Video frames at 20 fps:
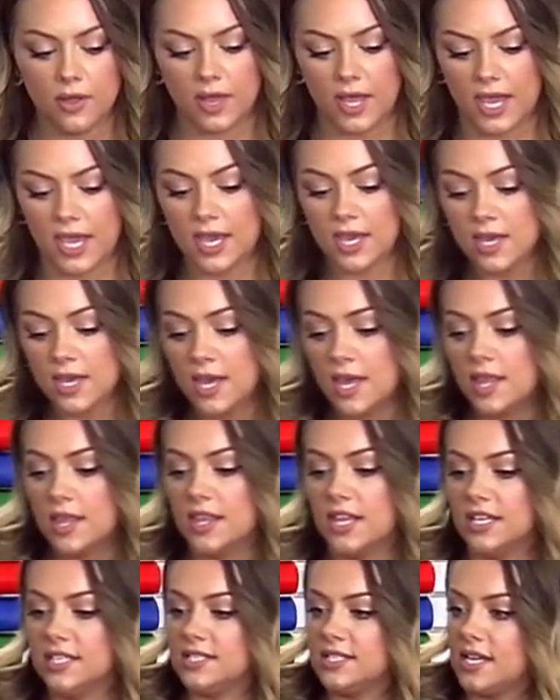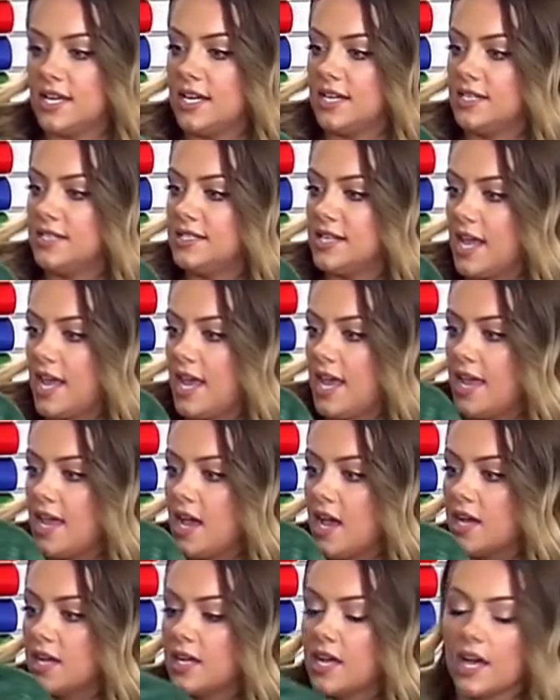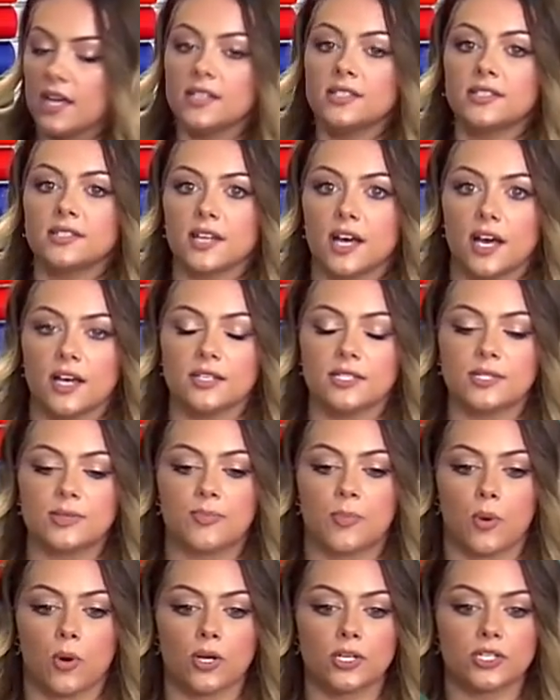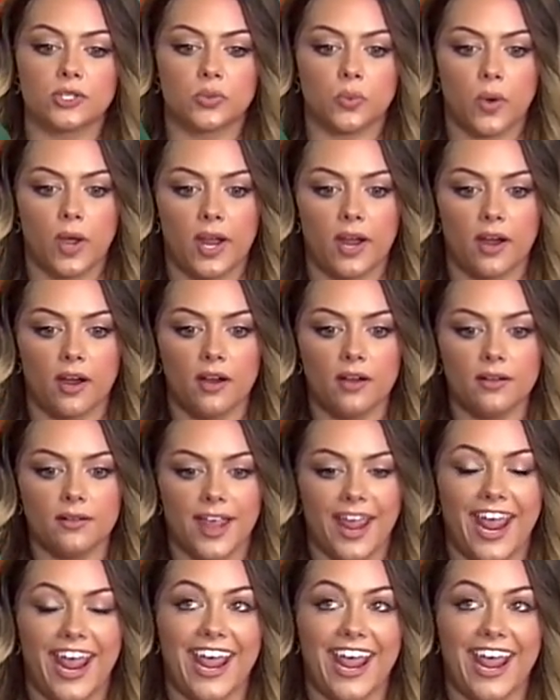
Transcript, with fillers: Okay, this is a Augusta Sportswear